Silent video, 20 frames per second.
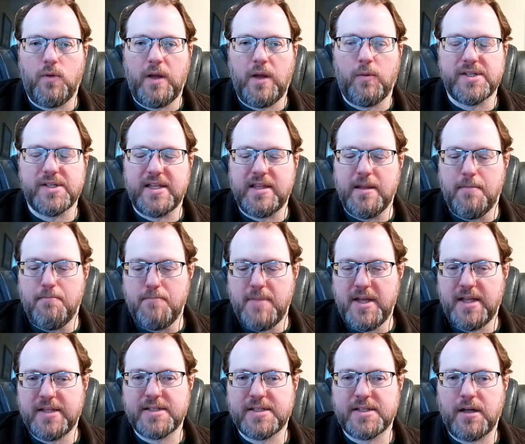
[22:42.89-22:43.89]
it was in the
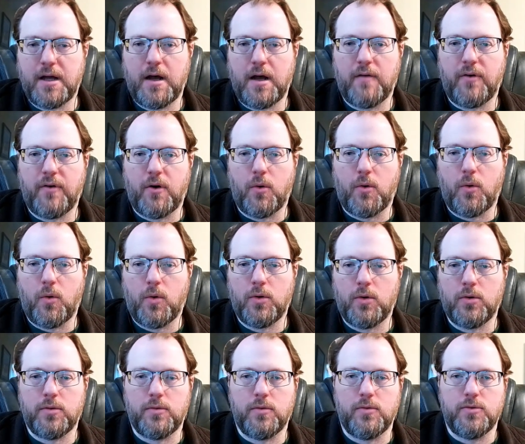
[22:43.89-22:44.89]
midst of a
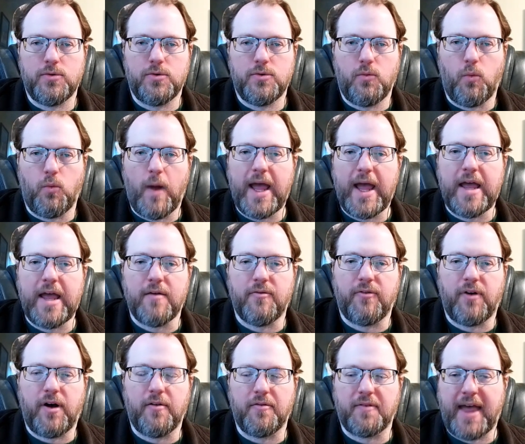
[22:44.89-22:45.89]
whole
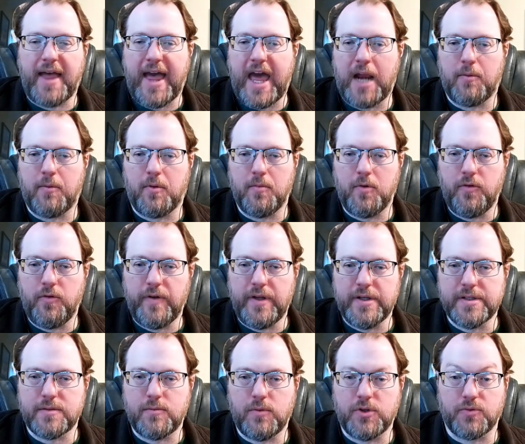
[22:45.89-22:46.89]
wave of cannibal
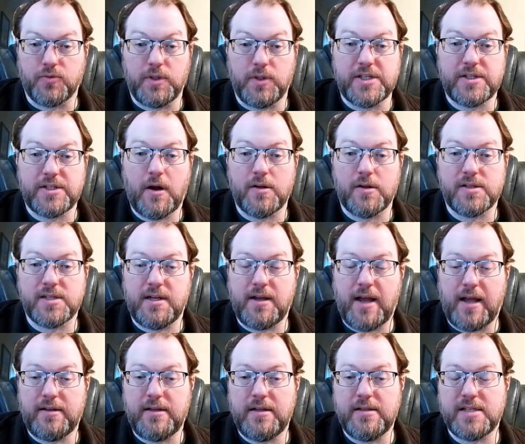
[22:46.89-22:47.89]
movies, which really starts in
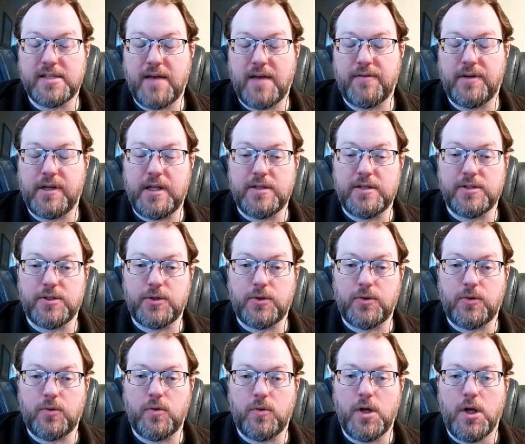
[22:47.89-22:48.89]

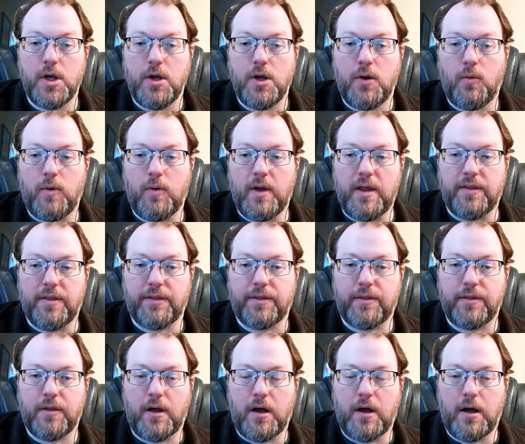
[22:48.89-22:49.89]
1972
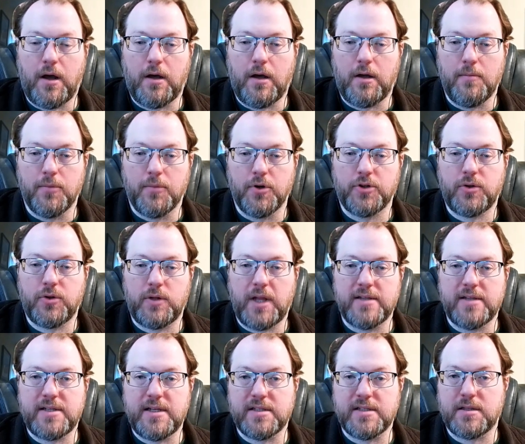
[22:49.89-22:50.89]
with Umberto
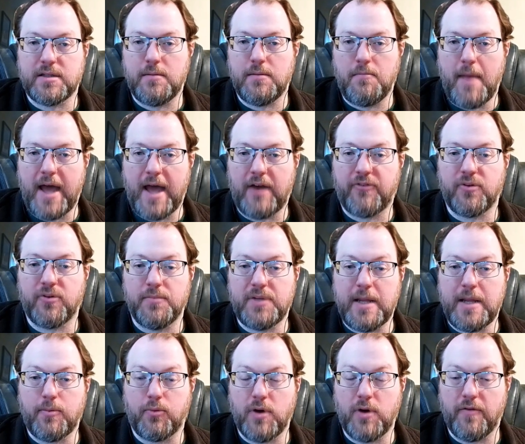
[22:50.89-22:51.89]
Lenzi's Man from
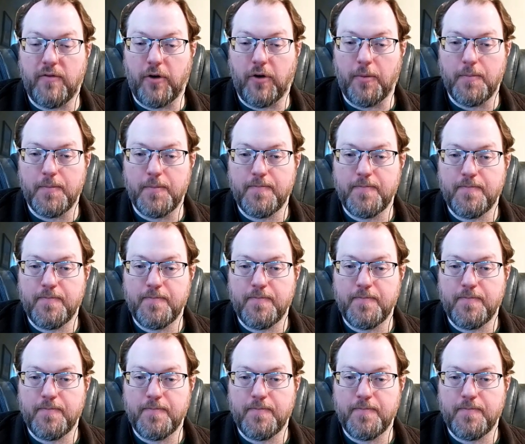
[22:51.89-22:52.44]
Deep River,